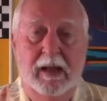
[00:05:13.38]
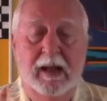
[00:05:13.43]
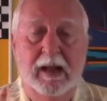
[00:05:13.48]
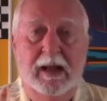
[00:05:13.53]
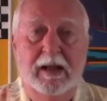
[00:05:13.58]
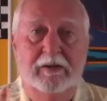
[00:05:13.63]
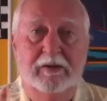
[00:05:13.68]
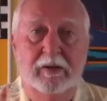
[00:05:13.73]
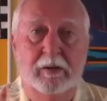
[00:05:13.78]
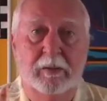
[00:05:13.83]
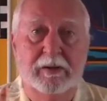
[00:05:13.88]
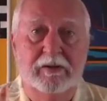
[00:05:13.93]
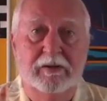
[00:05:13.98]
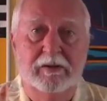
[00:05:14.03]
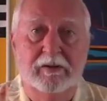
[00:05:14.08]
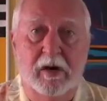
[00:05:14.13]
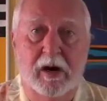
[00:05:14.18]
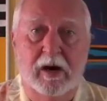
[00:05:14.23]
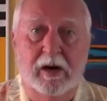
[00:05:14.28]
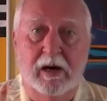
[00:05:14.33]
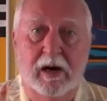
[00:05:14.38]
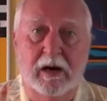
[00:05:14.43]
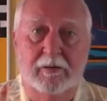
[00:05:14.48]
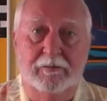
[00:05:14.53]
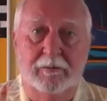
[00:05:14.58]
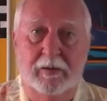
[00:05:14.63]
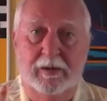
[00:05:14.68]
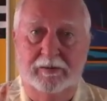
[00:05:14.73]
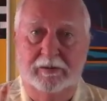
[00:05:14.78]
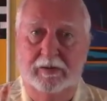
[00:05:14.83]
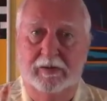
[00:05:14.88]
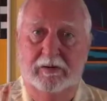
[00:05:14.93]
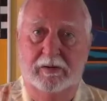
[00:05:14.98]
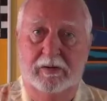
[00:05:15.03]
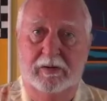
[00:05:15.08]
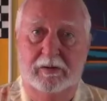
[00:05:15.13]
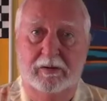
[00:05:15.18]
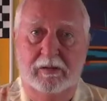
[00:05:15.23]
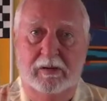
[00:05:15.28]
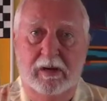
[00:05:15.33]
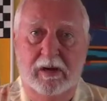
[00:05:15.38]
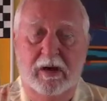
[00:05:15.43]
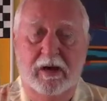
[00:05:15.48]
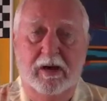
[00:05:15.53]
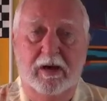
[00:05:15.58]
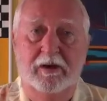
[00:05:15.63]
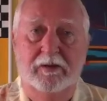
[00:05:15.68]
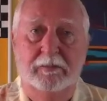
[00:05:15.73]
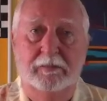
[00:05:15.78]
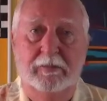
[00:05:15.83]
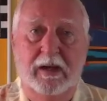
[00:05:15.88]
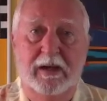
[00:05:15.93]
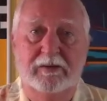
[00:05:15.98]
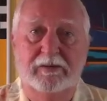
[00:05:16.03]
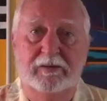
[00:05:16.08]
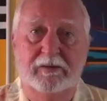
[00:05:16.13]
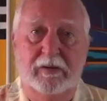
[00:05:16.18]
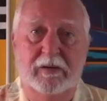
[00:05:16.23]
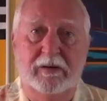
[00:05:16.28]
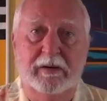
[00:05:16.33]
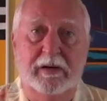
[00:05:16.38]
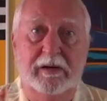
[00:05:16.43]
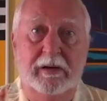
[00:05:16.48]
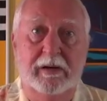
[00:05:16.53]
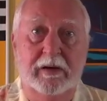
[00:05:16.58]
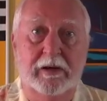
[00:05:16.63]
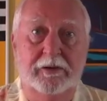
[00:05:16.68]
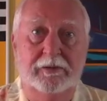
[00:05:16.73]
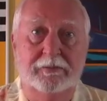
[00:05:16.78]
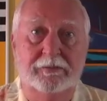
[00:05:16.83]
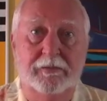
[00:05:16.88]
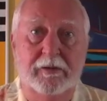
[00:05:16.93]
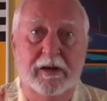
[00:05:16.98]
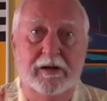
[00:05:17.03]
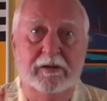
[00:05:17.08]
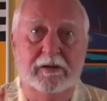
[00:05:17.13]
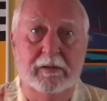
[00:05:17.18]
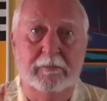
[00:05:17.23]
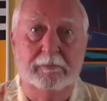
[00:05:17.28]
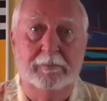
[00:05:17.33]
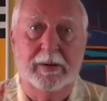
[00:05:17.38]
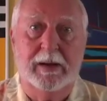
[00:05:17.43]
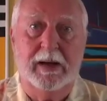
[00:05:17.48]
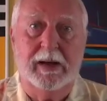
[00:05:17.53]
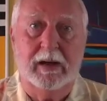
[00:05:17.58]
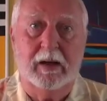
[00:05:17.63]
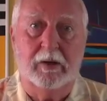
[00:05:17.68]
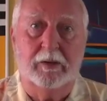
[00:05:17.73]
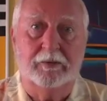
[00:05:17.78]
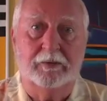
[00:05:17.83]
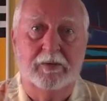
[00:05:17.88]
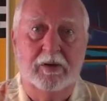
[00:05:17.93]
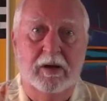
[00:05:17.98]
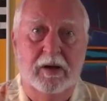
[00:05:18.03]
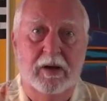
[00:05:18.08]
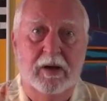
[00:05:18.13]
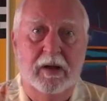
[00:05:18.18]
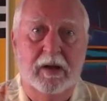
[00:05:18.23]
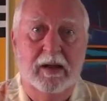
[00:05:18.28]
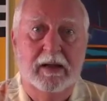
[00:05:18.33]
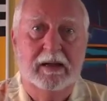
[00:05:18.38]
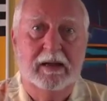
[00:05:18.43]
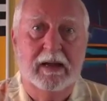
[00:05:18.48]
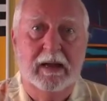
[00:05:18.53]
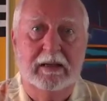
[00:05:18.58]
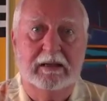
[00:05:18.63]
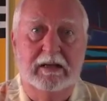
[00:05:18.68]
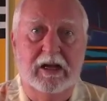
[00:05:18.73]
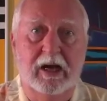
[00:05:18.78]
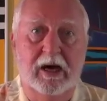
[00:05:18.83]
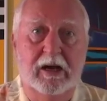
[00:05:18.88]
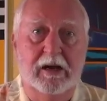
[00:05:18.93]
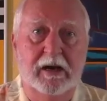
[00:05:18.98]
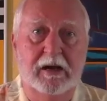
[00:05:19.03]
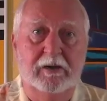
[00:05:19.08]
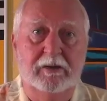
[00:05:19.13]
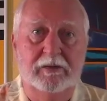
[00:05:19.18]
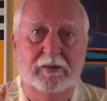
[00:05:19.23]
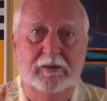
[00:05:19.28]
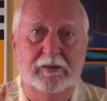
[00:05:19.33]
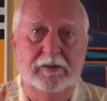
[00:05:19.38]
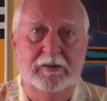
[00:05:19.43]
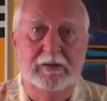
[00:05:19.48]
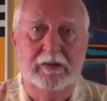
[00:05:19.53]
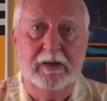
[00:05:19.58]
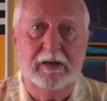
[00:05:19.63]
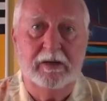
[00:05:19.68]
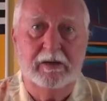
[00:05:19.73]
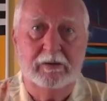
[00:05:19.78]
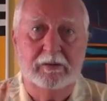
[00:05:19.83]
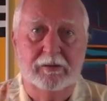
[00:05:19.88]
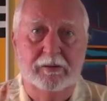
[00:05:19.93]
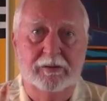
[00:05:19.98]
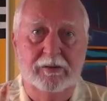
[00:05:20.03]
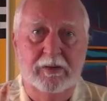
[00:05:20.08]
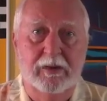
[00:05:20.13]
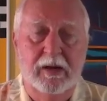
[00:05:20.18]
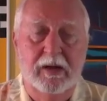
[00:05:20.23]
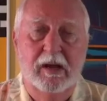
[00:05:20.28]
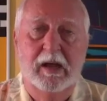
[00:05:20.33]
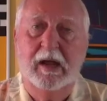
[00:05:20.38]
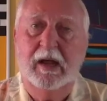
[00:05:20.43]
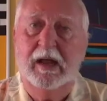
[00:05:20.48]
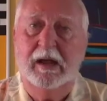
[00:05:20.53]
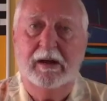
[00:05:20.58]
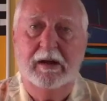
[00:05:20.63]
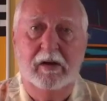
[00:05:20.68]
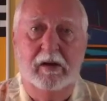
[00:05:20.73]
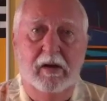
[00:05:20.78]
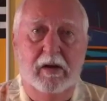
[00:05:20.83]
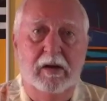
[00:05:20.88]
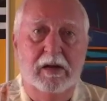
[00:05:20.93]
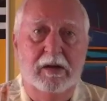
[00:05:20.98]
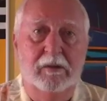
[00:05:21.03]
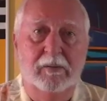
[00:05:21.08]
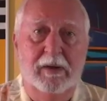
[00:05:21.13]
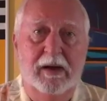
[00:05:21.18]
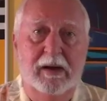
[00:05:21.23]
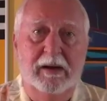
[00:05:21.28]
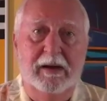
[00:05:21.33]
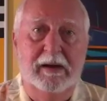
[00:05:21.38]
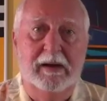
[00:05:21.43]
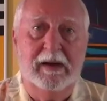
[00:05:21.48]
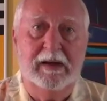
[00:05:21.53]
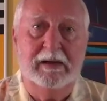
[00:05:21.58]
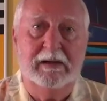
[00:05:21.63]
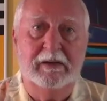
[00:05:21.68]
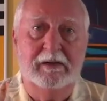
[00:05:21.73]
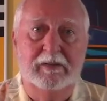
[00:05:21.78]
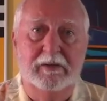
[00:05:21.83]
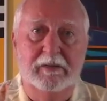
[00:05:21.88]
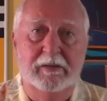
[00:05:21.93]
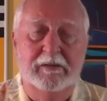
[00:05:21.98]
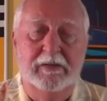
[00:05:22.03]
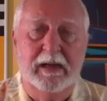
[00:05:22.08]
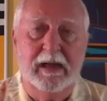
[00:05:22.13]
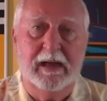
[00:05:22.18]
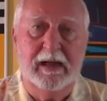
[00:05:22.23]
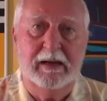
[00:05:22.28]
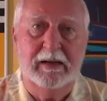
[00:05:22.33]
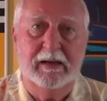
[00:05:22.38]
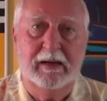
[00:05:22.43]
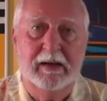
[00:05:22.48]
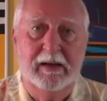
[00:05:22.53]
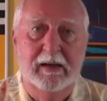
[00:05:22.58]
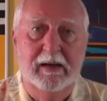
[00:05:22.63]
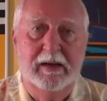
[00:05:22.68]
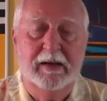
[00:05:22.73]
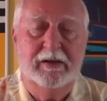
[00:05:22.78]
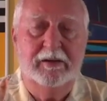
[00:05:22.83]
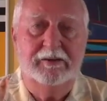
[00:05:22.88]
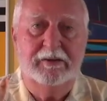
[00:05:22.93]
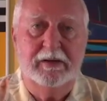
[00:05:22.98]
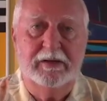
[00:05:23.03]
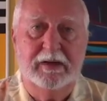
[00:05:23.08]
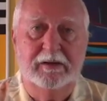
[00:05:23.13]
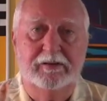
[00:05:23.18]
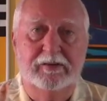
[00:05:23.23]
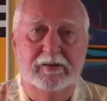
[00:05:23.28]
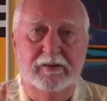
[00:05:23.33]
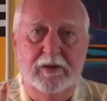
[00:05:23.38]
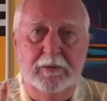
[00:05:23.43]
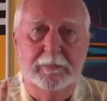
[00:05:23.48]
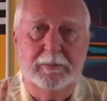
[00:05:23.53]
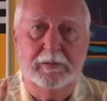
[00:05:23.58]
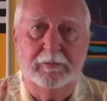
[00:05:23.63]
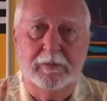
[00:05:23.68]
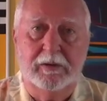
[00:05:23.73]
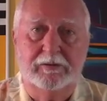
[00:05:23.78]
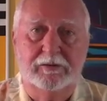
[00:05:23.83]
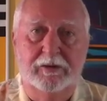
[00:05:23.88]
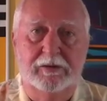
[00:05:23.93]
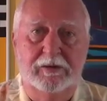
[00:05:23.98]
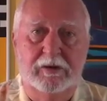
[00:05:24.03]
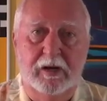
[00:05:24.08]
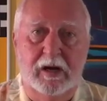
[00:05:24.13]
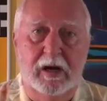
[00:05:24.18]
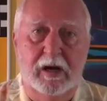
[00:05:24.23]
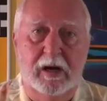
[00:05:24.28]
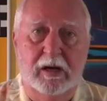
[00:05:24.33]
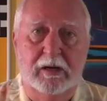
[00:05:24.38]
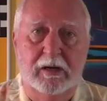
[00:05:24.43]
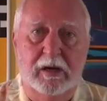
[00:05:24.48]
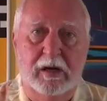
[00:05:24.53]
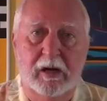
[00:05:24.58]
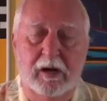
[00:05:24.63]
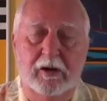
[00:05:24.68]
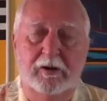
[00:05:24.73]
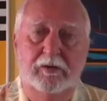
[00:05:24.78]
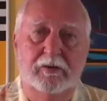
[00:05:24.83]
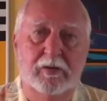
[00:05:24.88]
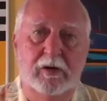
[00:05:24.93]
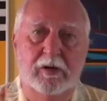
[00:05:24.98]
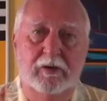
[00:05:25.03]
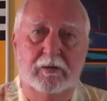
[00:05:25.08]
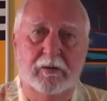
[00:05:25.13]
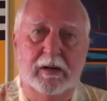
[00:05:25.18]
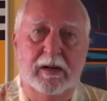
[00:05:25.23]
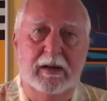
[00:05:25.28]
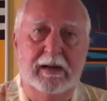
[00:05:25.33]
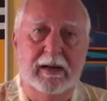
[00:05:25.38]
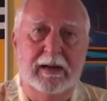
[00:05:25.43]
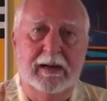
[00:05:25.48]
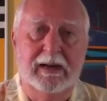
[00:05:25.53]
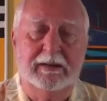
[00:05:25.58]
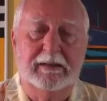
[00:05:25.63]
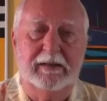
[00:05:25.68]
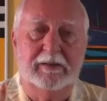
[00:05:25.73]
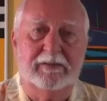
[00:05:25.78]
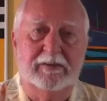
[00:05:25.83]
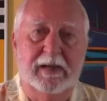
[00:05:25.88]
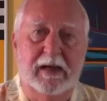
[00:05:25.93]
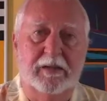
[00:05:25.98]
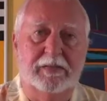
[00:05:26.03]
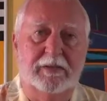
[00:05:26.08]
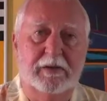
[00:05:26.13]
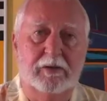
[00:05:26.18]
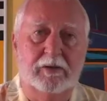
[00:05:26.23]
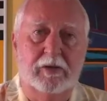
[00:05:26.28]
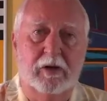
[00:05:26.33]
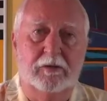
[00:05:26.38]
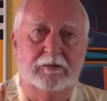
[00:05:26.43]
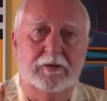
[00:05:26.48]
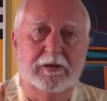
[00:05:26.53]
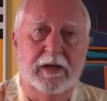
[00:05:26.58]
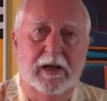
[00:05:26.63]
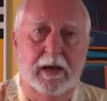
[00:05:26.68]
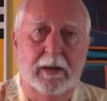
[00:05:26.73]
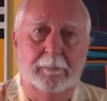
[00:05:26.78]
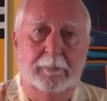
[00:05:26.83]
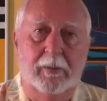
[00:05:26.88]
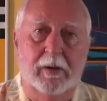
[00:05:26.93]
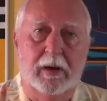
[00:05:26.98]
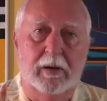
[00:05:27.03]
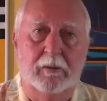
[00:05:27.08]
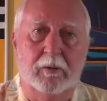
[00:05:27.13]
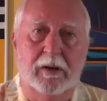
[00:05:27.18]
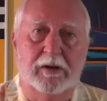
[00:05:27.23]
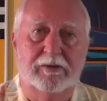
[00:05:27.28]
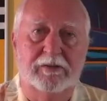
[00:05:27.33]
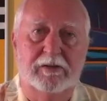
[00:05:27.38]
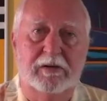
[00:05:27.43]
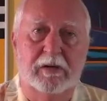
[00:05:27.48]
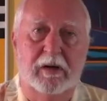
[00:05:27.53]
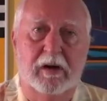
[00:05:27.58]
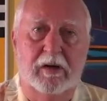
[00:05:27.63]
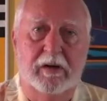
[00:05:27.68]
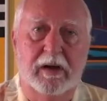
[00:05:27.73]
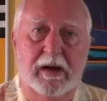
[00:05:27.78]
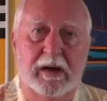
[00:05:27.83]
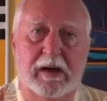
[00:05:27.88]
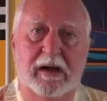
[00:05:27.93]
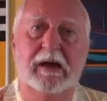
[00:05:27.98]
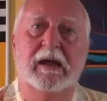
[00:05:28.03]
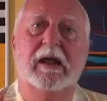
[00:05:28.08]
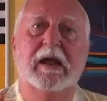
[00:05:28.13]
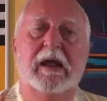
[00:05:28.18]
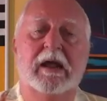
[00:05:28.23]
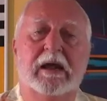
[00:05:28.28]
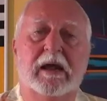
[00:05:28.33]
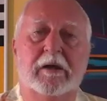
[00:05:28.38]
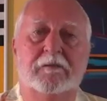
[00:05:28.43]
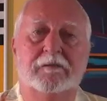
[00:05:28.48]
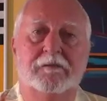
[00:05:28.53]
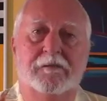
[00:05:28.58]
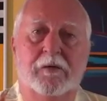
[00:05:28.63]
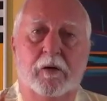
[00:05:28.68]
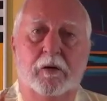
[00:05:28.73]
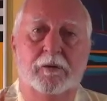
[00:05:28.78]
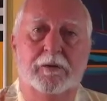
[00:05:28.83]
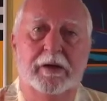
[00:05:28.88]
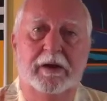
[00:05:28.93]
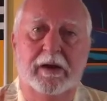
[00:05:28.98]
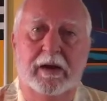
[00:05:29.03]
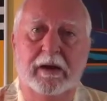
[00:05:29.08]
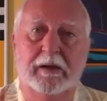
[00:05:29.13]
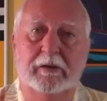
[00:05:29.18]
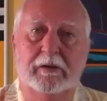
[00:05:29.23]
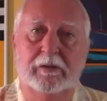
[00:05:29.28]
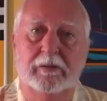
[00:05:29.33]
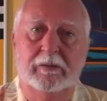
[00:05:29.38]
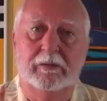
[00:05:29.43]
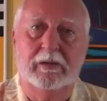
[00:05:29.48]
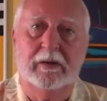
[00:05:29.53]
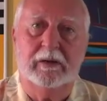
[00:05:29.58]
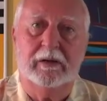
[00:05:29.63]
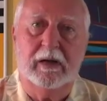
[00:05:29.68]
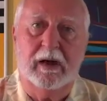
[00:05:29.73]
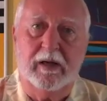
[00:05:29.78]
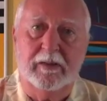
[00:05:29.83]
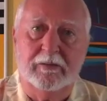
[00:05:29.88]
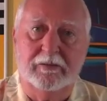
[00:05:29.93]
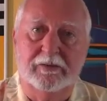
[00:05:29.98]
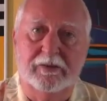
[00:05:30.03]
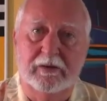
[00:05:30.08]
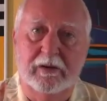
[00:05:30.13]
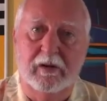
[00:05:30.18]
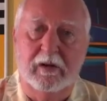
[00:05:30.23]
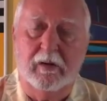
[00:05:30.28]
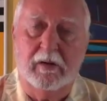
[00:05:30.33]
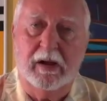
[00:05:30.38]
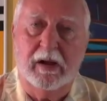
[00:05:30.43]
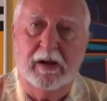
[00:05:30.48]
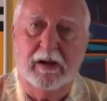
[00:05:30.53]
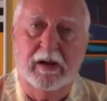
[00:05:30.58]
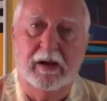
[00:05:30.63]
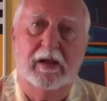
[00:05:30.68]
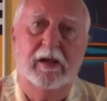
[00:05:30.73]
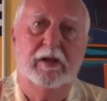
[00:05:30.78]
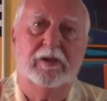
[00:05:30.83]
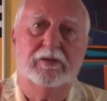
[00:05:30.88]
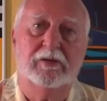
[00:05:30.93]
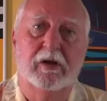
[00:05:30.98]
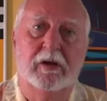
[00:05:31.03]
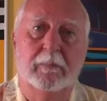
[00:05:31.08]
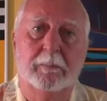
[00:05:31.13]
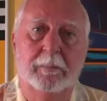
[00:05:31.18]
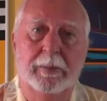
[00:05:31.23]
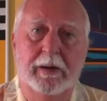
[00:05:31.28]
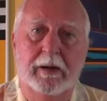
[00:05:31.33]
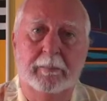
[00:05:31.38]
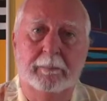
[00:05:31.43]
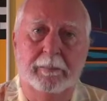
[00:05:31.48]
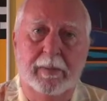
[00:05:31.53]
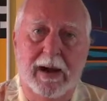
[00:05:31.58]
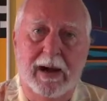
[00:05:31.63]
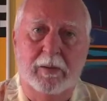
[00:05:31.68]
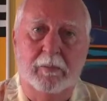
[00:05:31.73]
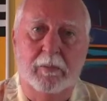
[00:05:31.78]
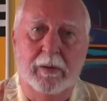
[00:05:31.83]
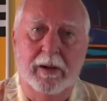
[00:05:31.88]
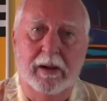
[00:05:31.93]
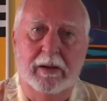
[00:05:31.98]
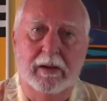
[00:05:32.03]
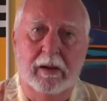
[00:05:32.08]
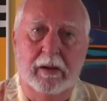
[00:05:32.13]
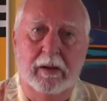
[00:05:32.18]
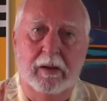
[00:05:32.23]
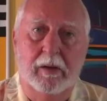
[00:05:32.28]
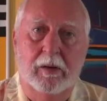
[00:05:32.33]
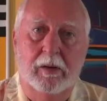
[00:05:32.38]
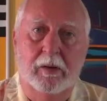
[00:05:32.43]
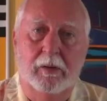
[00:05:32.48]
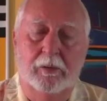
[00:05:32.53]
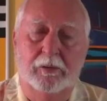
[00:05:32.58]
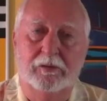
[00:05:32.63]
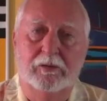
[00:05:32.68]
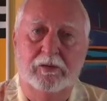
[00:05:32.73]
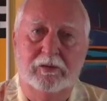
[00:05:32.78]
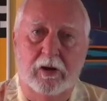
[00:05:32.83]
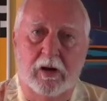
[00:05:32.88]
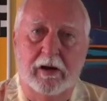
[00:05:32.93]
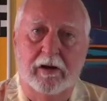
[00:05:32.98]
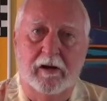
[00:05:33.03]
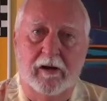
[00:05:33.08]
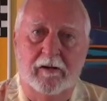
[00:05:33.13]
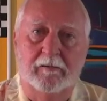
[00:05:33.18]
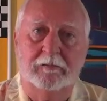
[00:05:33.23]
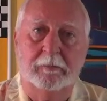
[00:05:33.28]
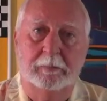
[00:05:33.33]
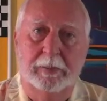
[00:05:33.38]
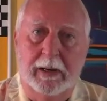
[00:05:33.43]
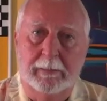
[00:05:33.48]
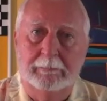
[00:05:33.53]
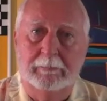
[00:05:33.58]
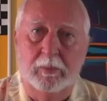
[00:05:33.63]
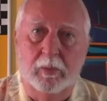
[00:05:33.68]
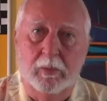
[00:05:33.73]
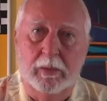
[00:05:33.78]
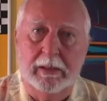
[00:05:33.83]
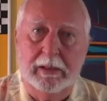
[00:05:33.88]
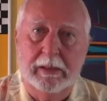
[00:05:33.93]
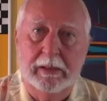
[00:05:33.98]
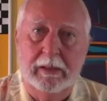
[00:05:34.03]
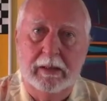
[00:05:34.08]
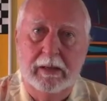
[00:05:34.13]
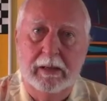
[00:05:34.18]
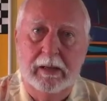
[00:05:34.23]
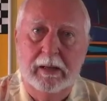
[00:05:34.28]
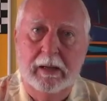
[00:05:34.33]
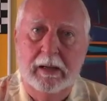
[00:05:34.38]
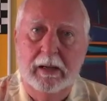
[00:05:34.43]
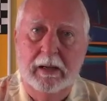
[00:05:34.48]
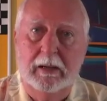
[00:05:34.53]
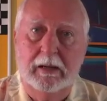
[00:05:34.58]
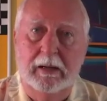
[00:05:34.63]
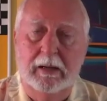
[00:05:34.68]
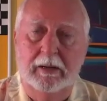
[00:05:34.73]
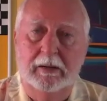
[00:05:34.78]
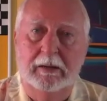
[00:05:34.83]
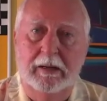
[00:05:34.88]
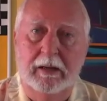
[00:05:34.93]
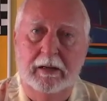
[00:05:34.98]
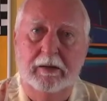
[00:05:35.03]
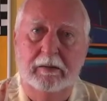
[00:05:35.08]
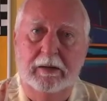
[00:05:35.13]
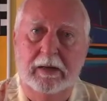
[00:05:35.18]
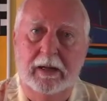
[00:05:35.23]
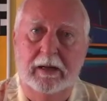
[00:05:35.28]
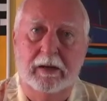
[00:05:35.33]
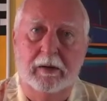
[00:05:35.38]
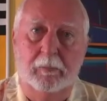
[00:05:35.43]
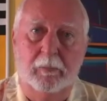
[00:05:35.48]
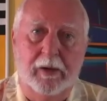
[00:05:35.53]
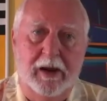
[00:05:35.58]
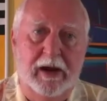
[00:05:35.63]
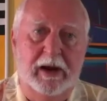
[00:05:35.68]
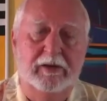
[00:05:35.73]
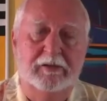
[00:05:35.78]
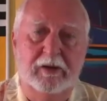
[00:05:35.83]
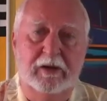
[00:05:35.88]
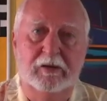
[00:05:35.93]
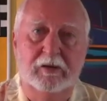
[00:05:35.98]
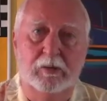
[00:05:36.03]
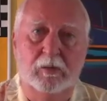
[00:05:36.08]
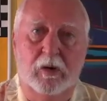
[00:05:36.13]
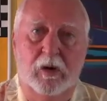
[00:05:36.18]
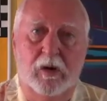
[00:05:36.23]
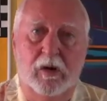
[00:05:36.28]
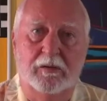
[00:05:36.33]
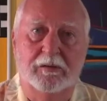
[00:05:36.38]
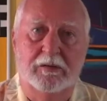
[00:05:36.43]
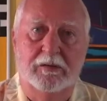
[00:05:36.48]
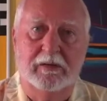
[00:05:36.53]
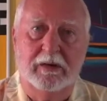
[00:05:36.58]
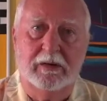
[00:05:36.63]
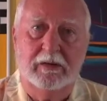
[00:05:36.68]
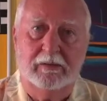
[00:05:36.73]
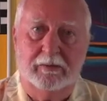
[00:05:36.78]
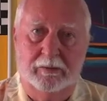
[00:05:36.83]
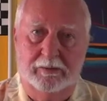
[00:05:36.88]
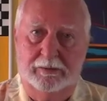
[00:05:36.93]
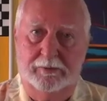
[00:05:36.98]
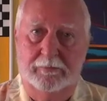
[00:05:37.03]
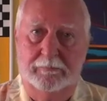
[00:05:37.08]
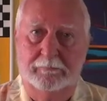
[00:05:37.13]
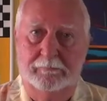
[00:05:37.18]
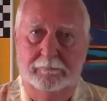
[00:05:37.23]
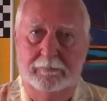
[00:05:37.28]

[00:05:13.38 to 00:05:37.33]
And so what Sarnoff wants to do is make sure that his friends and pals get cut into the deals. And the only way that he can do that is to get stupid Richard Dunn to agree to let the Southeast Overtown Park West CRA get folded into the other CRA so that Peter Bockweg who's Sarnoff's butt boy, can, can, can arrange and do all the deals.